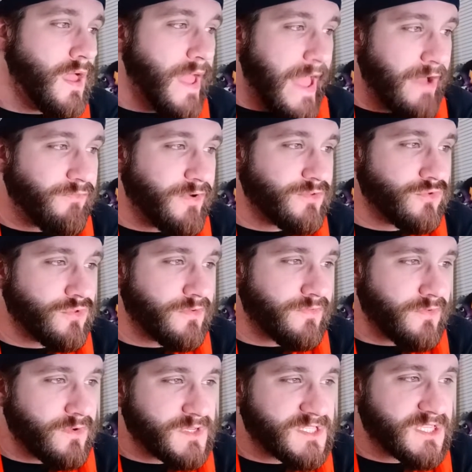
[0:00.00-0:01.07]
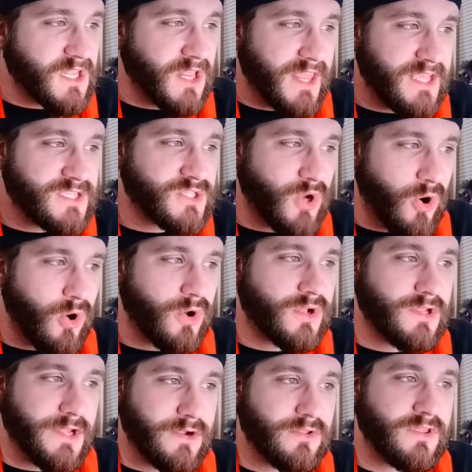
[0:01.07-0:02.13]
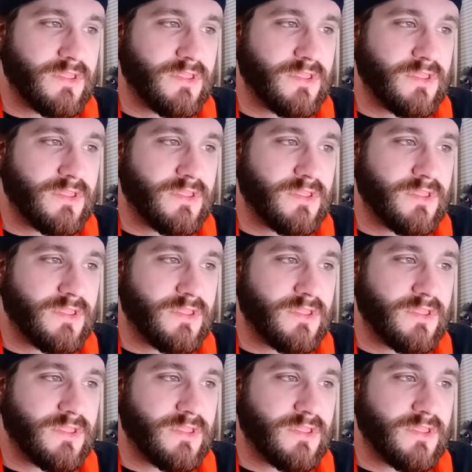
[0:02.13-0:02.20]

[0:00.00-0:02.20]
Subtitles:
Halfway through the first, the Lynx are clearly